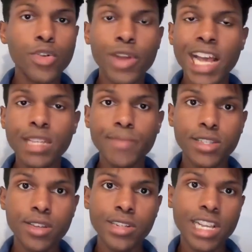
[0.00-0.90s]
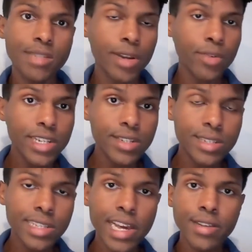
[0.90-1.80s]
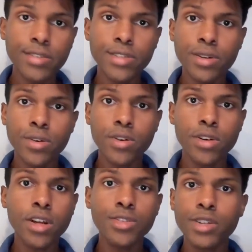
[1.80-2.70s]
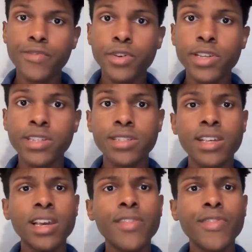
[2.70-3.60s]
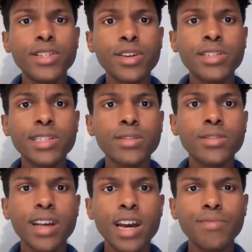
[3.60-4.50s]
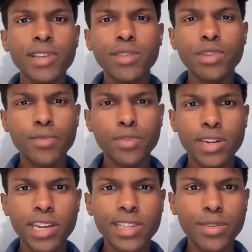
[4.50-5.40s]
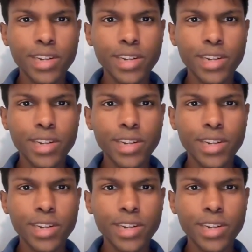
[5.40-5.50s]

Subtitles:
other aspects such as migration status or country of origins, these are still not being reported at